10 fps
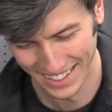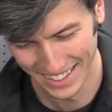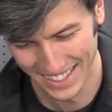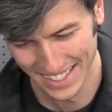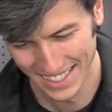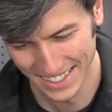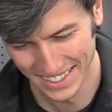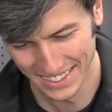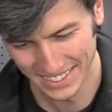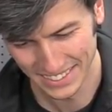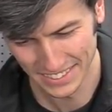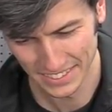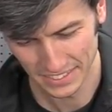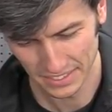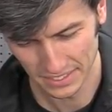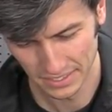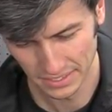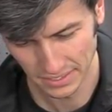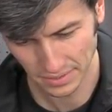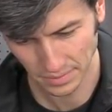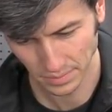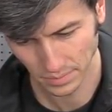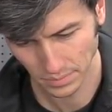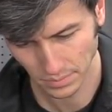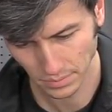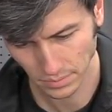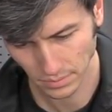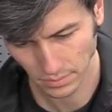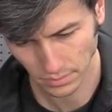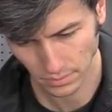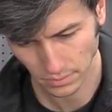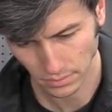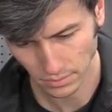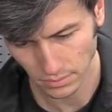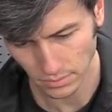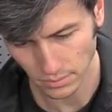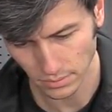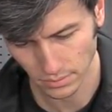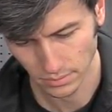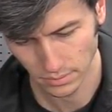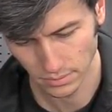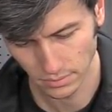Back to the mechanic questions. Which of the following should